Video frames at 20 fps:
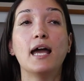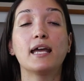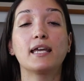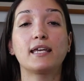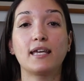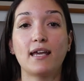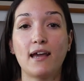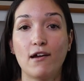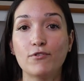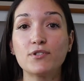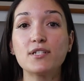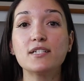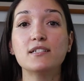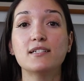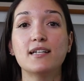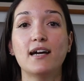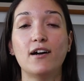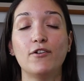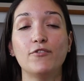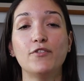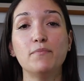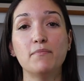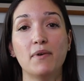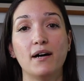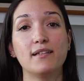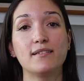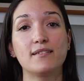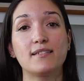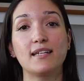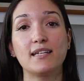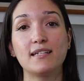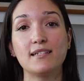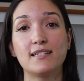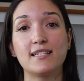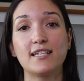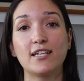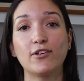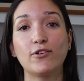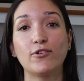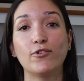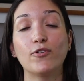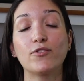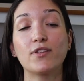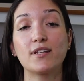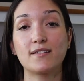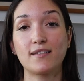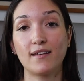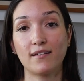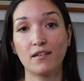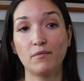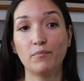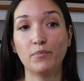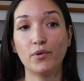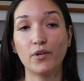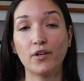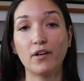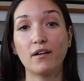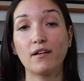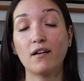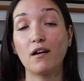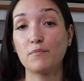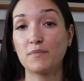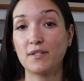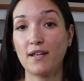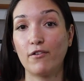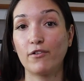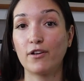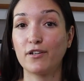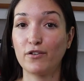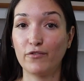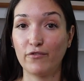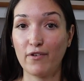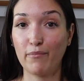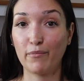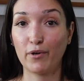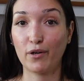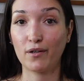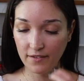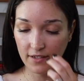counting down the months until the second book comes out in November.